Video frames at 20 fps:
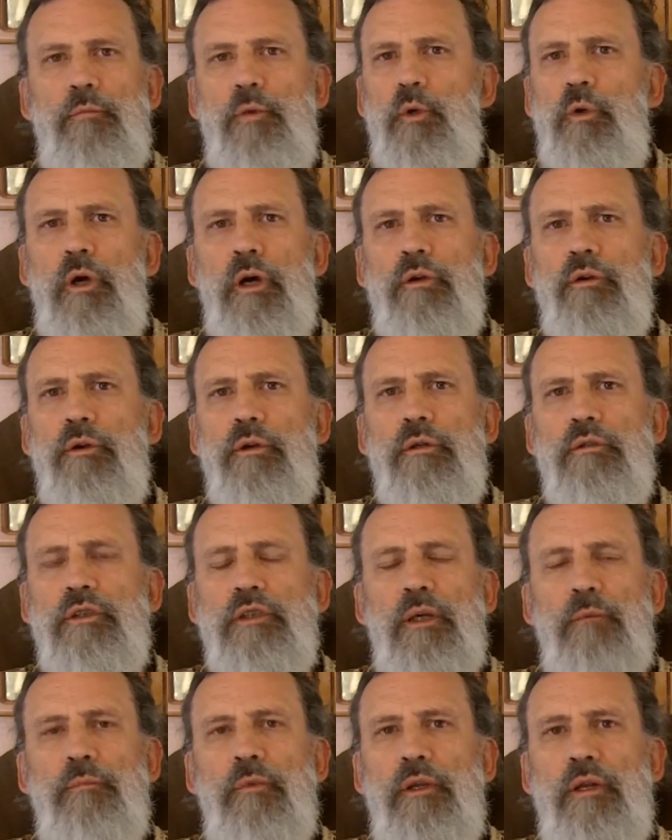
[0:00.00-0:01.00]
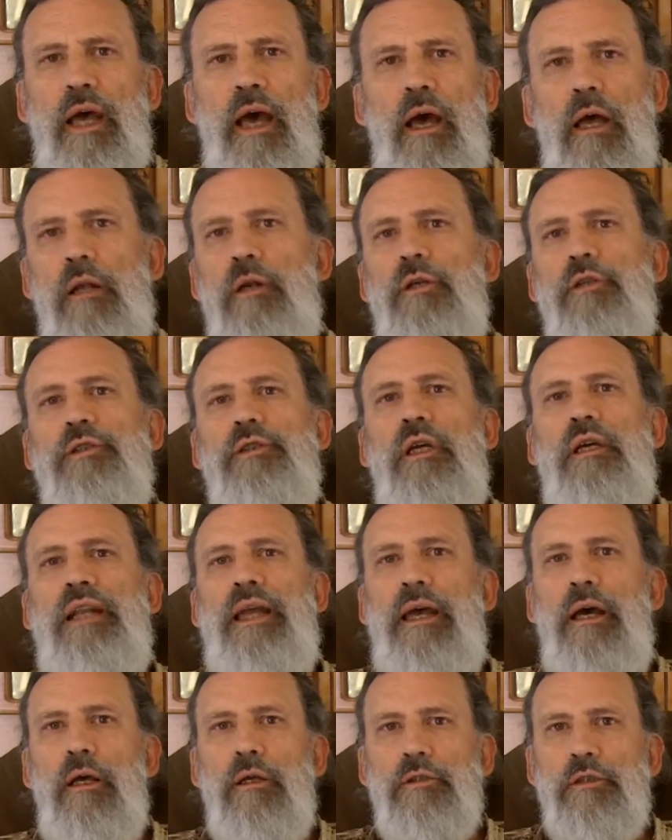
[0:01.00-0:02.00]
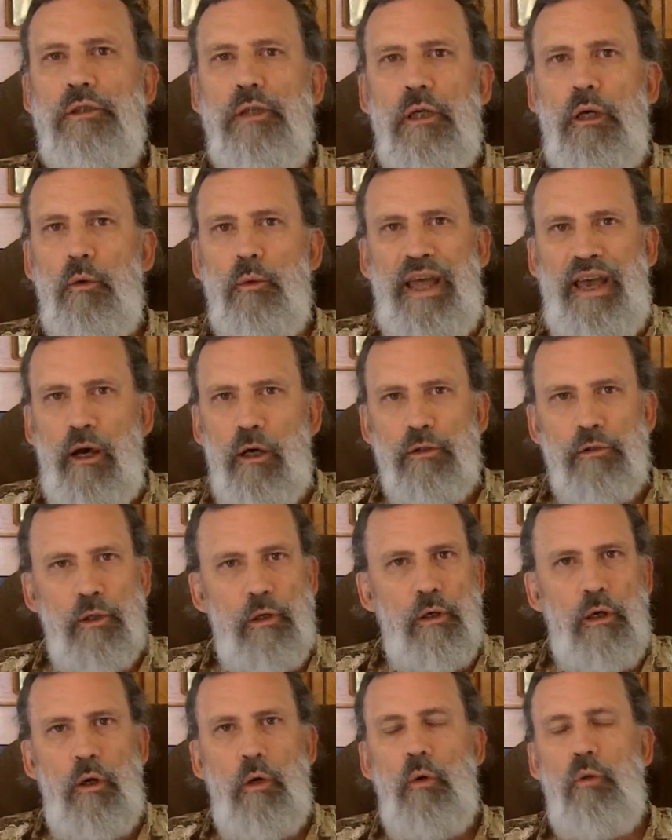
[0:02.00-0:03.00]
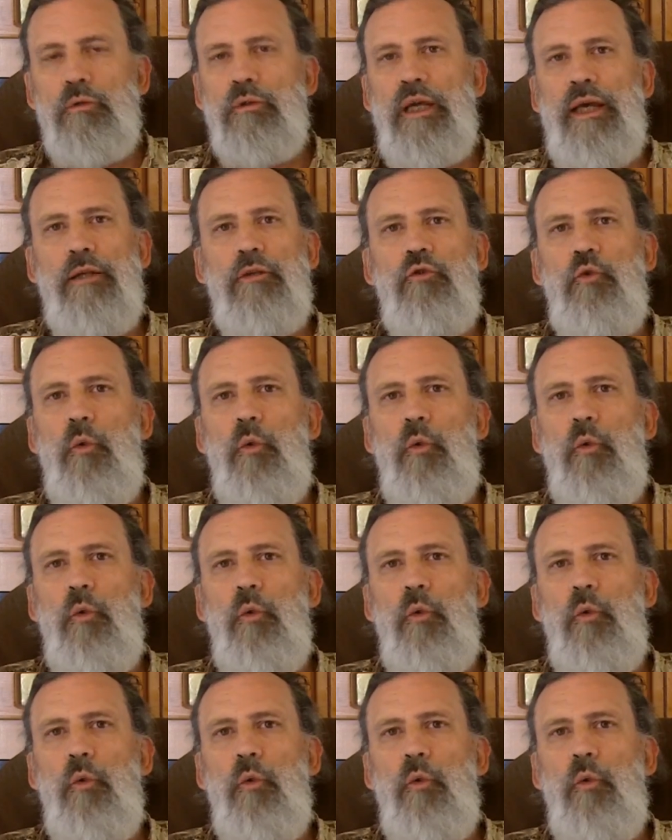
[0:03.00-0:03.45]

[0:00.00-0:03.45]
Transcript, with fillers: two hundred and something dollars an ounce. You know, now gold's like